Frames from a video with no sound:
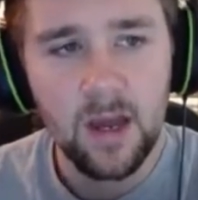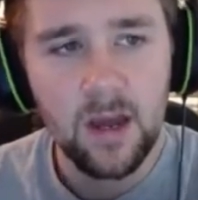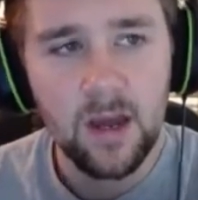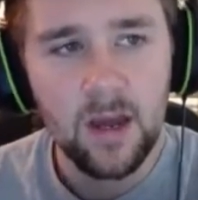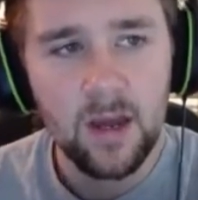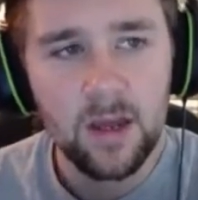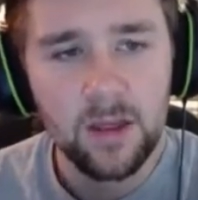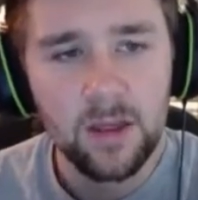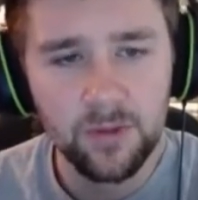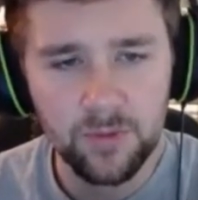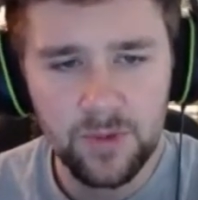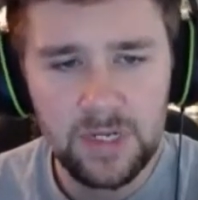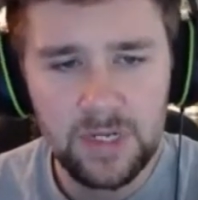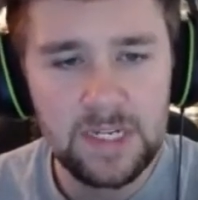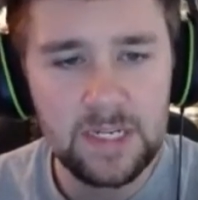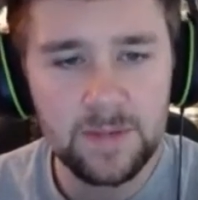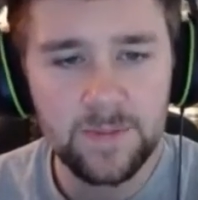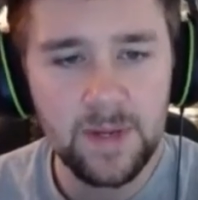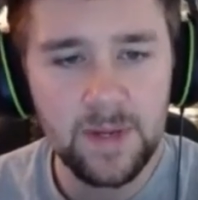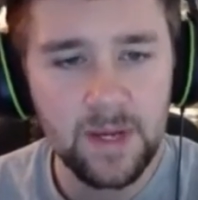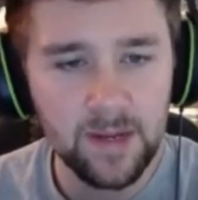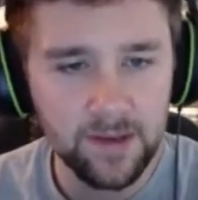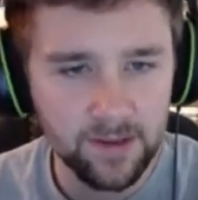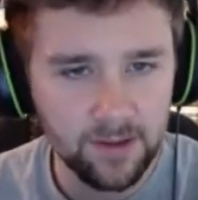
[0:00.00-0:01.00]
3
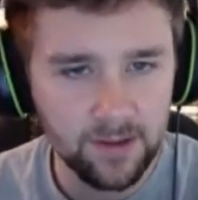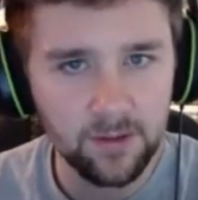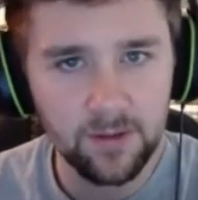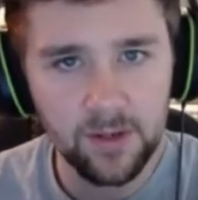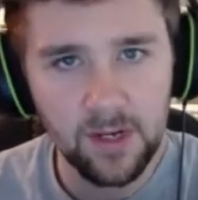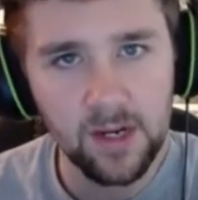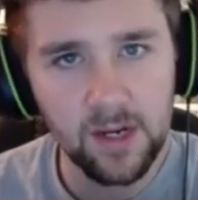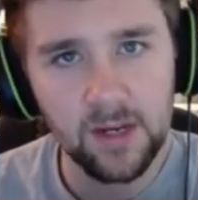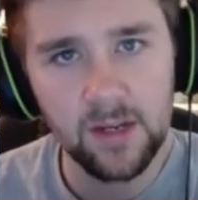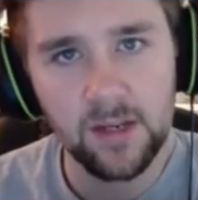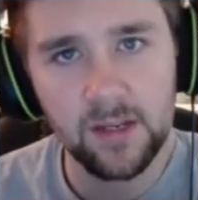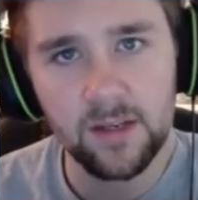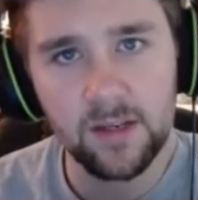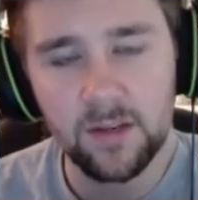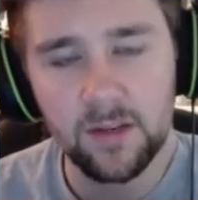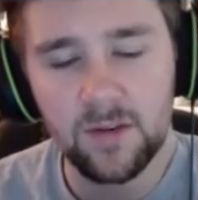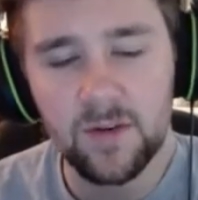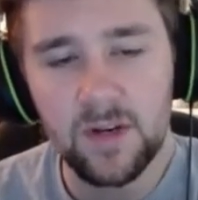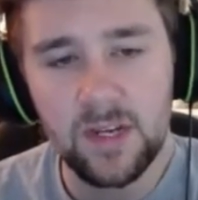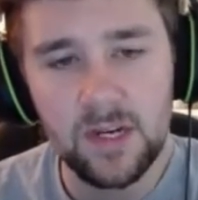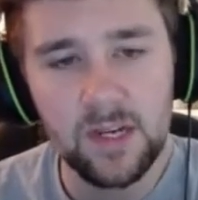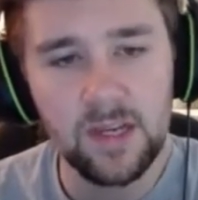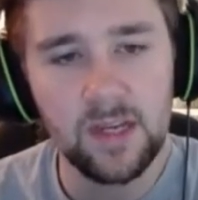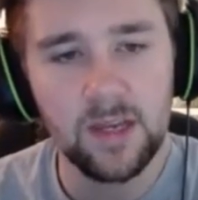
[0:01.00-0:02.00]
DPS don't cut it. You
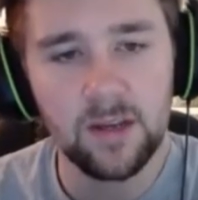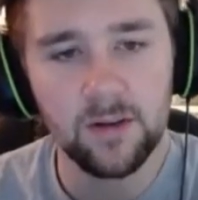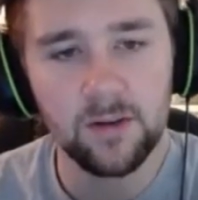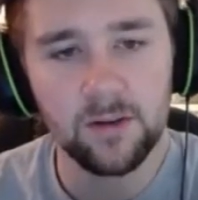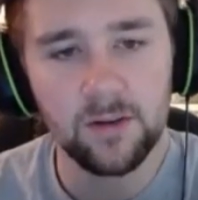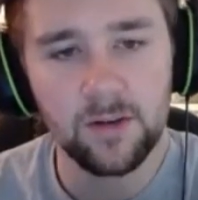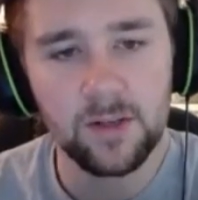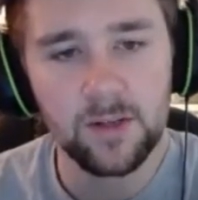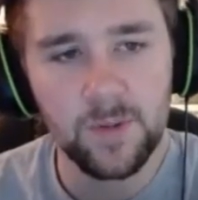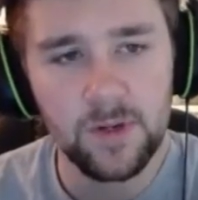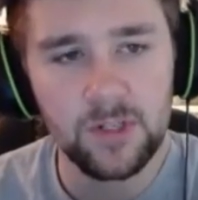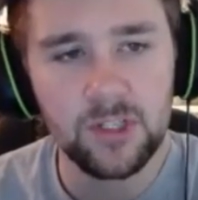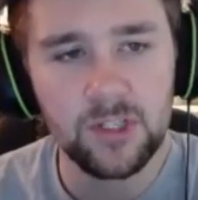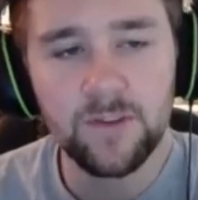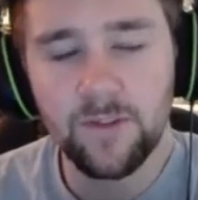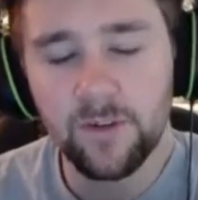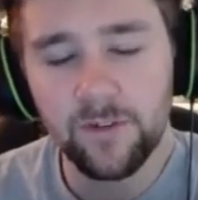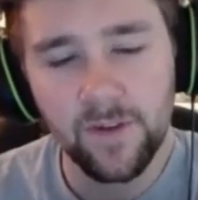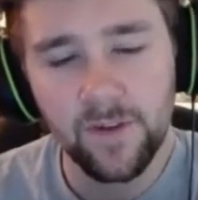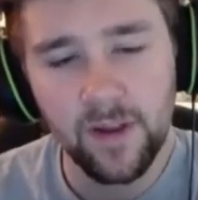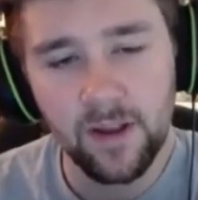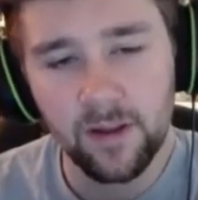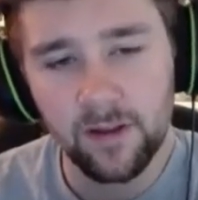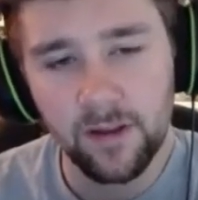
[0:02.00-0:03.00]
need a healer, especially for
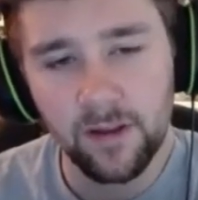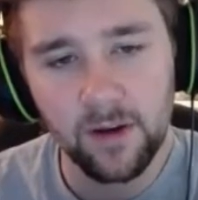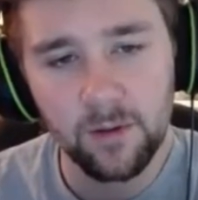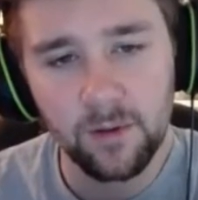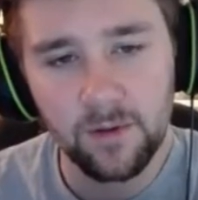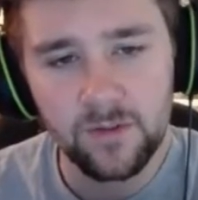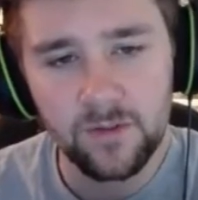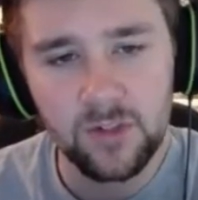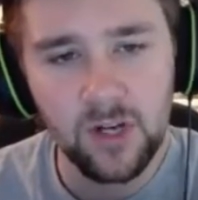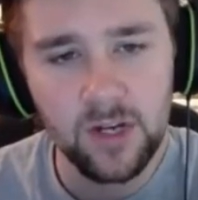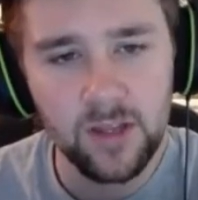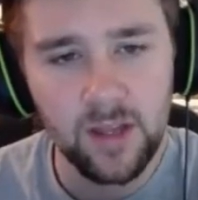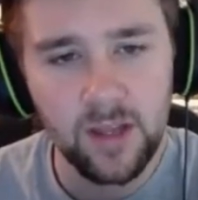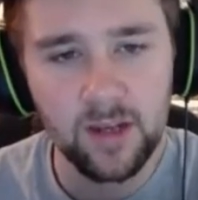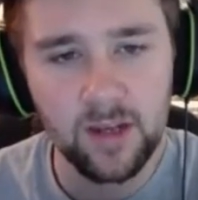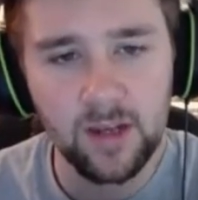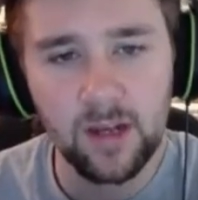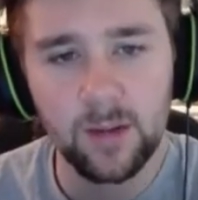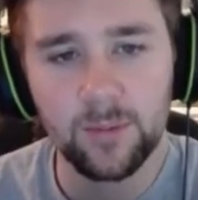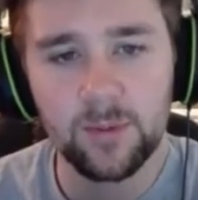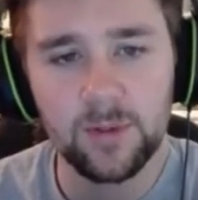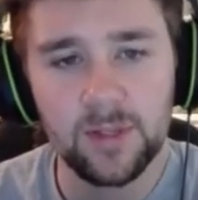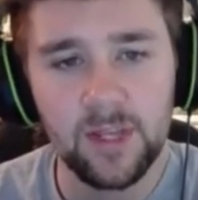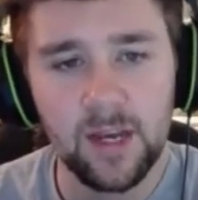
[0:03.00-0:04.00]
Fanglair. We've tried that a
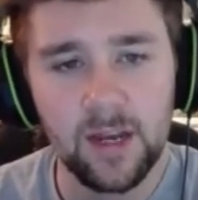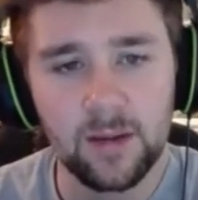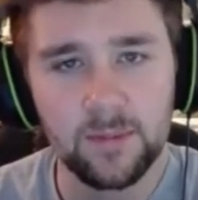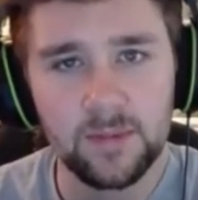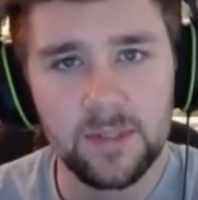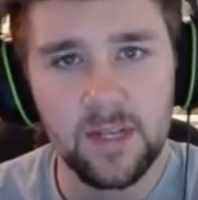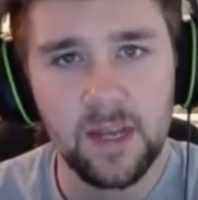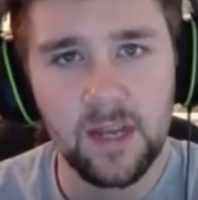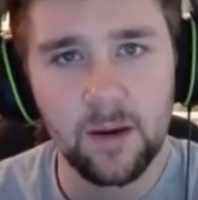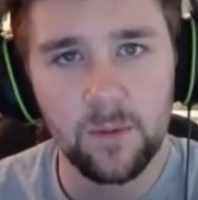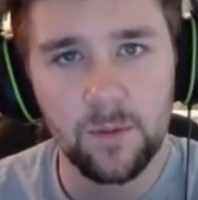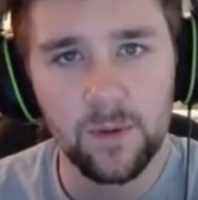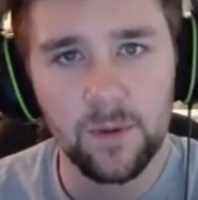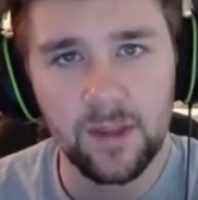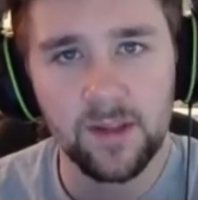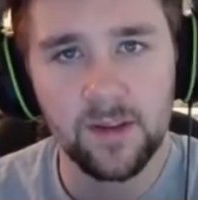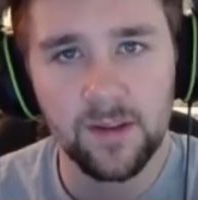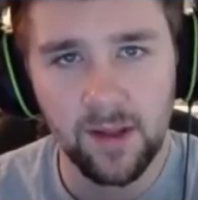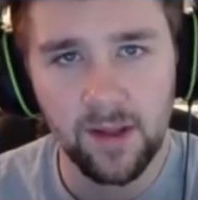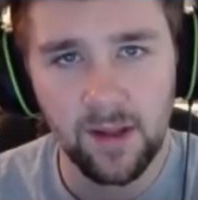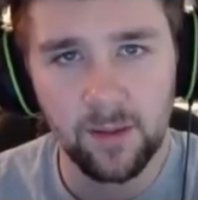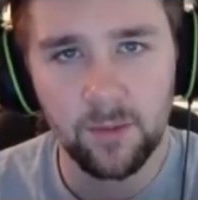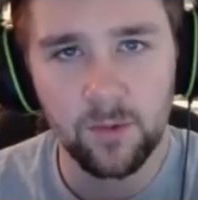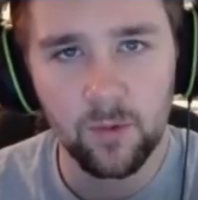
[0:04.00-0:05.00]
couple times now with the
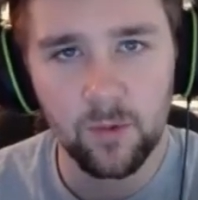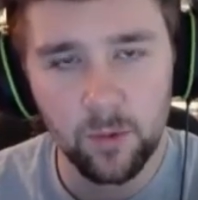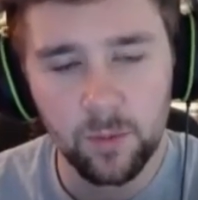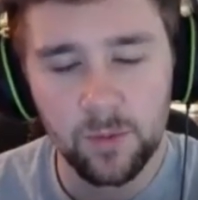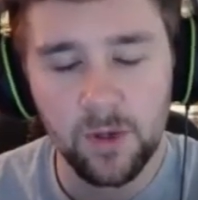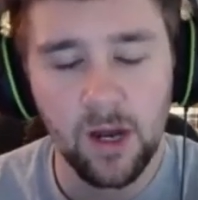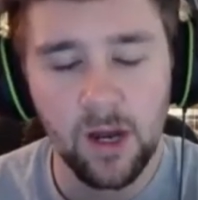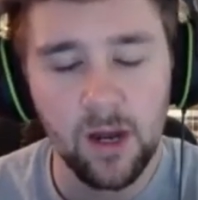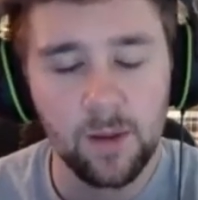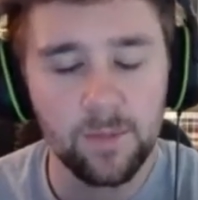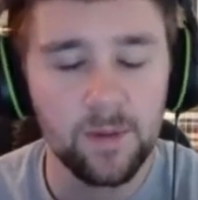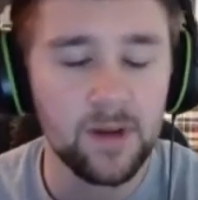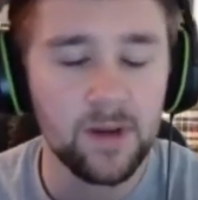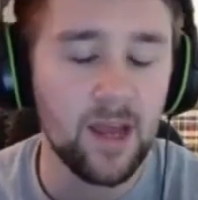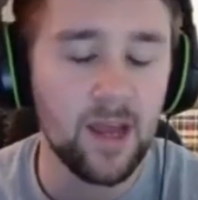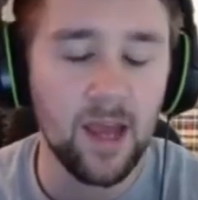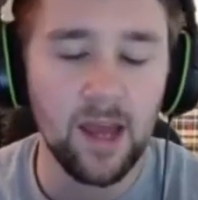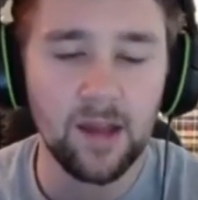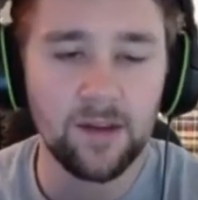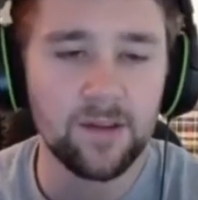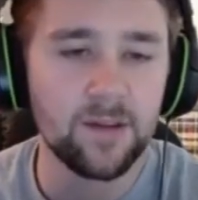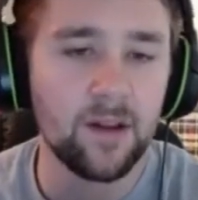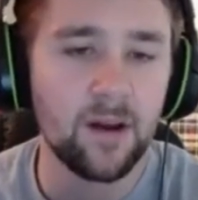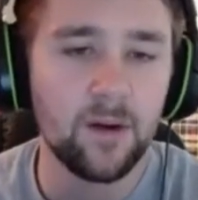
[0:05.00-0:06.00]
same group comp, and it
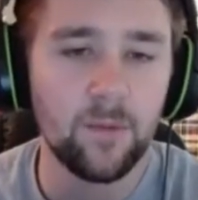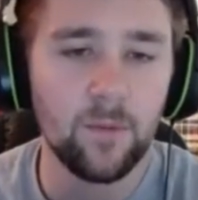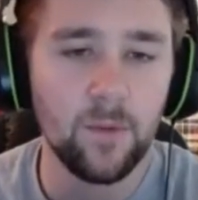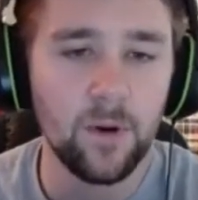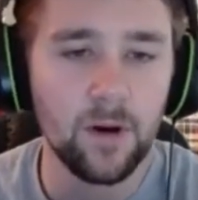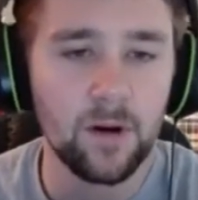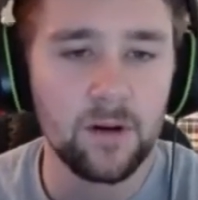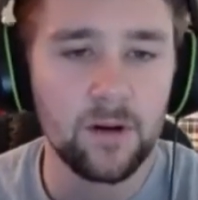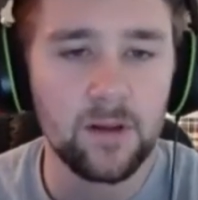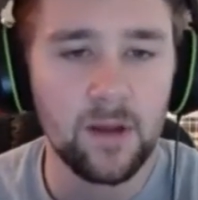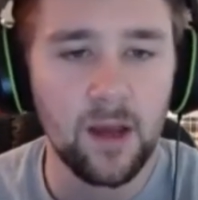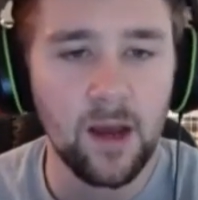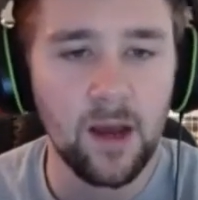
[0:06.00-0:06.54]
has not worked.